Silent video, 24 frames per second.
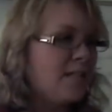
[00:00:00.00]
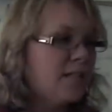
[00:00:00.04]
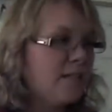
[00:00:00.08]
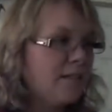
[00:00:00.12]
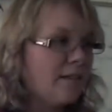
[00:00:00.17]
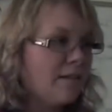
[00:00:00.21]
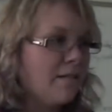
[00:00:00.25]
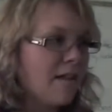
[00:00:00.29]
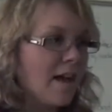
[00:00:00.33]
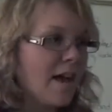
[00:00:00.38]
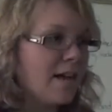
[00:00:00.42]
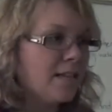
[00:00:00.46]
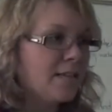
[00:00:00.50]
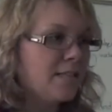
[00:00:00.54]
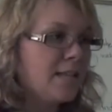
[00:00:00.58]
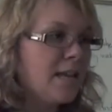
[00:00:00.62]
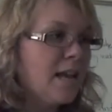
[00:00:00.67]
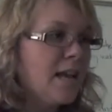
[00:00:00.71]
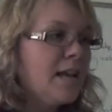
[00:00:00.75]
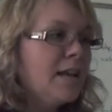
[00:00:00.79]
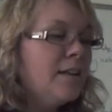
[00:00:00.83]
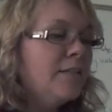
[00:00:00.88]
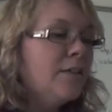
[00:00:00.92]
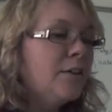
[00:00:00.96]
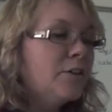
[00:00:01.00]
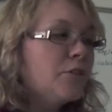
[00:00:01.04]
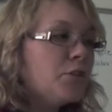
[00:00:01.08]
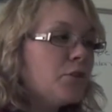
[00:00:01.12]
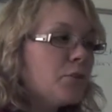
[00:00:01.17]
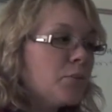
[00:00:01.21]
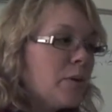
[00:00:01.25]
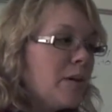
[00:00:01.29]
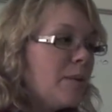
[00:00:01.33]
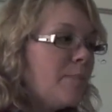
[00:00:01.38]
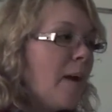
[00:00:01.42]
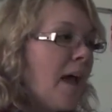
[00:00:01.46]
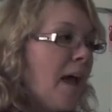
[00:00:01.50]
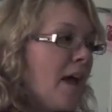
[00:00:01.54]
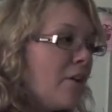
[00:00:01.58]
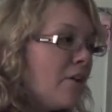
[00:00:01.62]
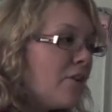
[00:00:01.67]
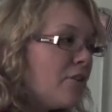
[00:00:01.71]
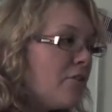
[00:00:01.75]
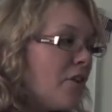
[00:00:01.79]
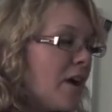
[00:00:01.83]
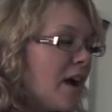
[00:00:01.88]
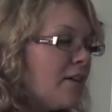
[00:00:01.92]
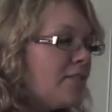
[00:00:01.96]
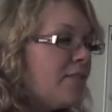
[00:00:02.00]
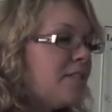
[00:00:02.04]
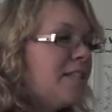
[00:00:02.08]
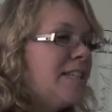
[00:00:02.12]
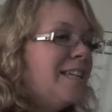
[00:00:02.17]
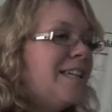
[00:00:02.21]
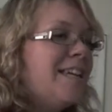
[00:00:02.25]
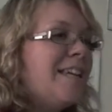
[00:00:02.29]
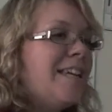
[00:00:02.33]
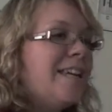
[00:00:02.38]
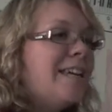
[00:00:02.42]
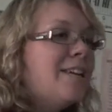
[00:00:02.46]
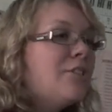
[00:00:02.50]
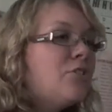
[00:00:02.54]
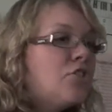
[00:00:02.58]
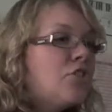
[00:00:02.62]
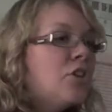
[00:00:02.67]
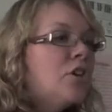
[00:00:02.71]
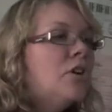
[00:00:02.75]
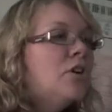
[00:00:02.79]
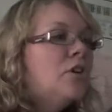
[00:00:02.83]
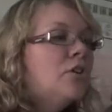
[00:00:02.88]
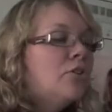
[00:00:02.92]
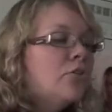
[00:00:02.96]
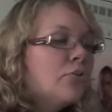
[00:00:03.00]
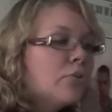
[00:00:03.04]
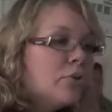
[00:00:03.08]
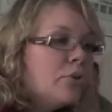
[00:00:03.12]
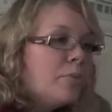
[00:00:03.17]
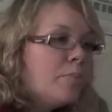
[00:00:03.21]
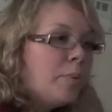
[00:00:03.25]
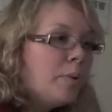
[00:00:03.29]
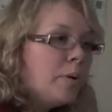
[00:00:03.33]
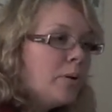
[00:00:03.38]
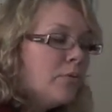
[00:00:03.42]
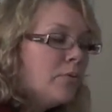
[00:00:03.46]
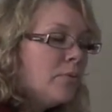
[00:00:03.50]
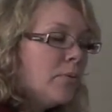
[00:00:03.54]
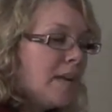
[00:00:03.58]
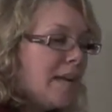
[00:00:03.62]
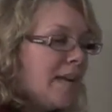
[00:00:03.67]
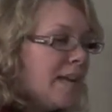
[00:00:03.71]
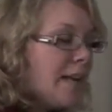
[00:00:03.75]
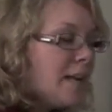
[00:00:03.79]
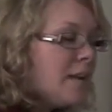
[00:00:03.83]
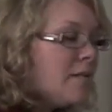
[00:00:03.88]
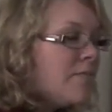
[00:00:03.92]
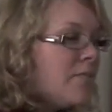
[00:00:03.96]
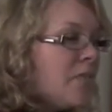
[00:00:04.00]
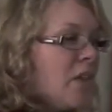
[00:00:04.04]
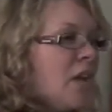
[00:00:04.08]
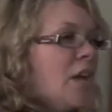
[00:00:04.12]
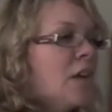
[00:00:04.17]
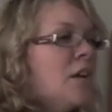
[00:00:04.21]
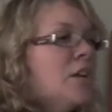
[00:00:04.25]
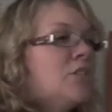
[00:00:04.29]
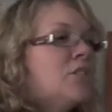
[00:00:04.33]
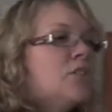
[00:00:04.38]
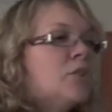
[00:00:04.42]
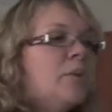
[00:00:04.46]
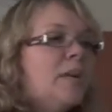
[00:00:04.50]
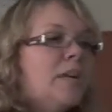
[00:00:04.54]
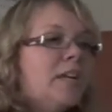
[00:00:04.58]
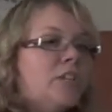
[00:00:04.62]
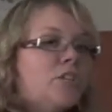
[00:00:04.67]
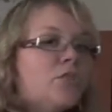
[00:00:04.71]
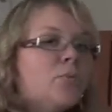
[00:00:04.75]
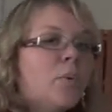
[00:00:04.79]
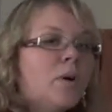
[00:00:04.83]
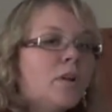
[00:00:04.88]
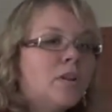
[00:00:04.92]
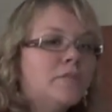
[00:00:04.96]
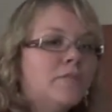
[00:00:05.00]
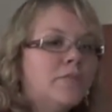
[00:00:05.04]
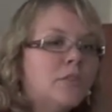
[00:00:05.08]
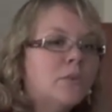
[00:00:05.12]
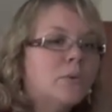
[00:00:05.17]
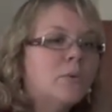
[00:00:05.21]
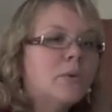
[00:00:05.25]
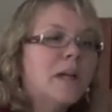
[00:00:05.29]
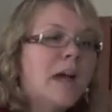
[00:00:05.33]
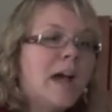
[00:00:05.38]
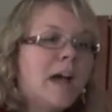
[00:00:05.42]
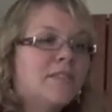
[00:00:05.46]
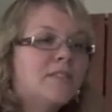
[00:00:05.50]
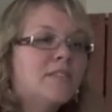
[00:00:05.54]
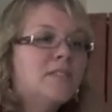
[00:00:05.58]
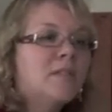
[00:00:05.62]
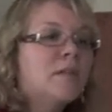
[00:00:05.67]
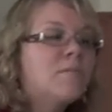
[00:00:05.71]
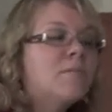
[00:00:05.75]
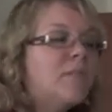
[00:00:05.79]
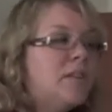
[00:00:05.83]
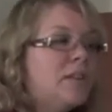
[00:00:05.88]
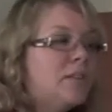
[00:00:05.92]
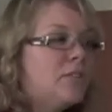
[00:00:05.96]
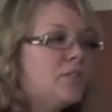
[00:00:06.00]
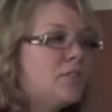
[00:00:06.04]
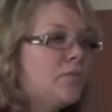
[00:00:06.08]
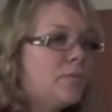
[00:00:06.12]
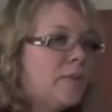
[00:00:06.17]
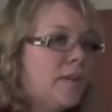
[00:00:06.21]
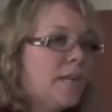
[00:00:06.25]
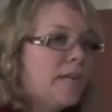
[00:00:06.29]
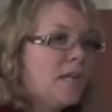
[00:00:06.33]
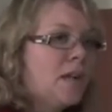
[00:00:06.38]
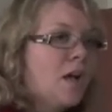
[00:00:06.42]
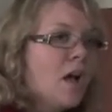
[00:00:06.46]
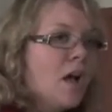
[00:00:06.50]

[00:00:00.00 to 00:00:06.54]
to the class. There's 3 paragraphs in each group reading, so each one of you will have something to read.